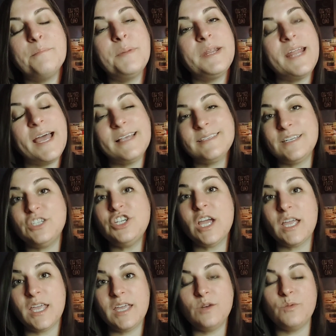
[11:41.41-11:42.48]
but it has to
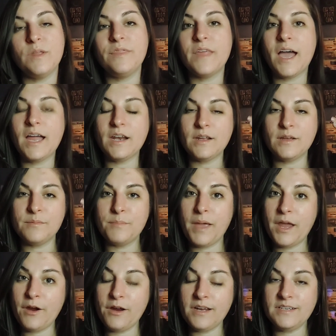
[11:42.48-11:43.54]
check in with that
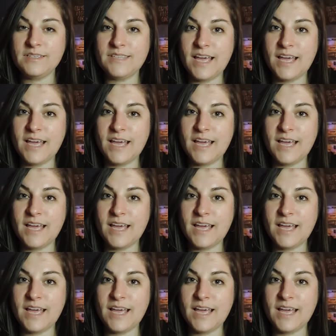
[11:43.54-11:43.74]
parent,